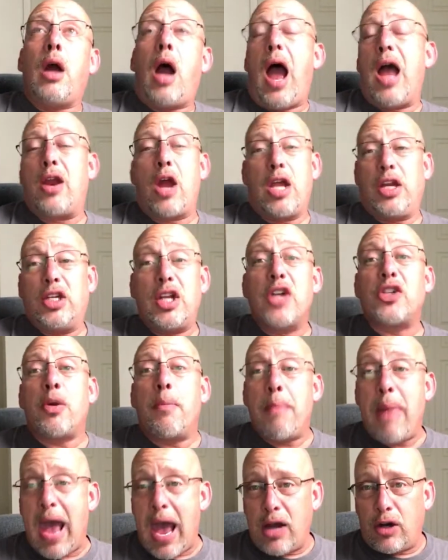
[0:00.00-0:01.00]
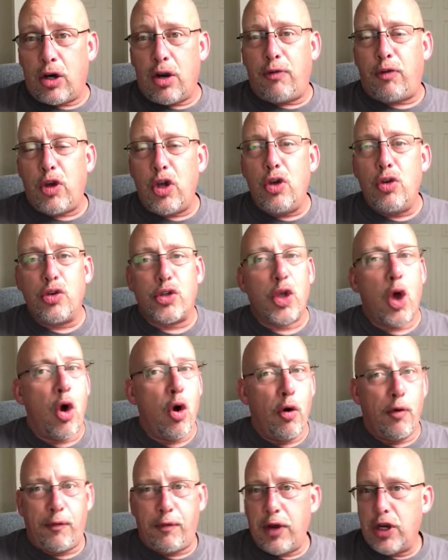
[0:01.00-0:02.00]
I, it doesn't matter if you use the
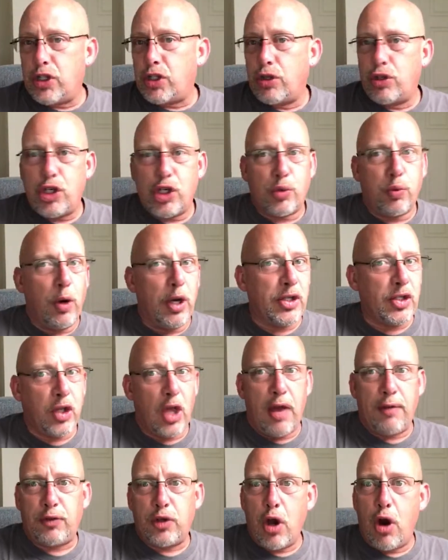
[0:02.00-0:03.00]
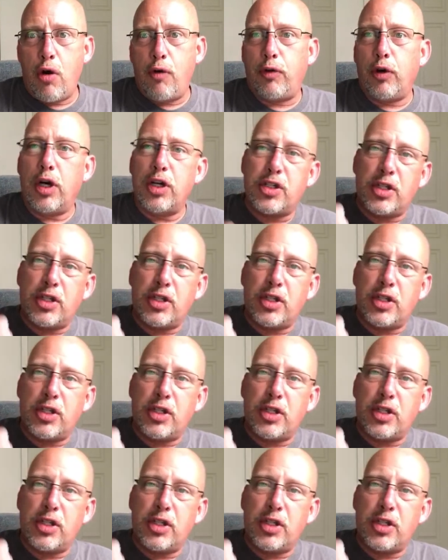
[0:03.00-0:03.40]
whole fish or just what's left over.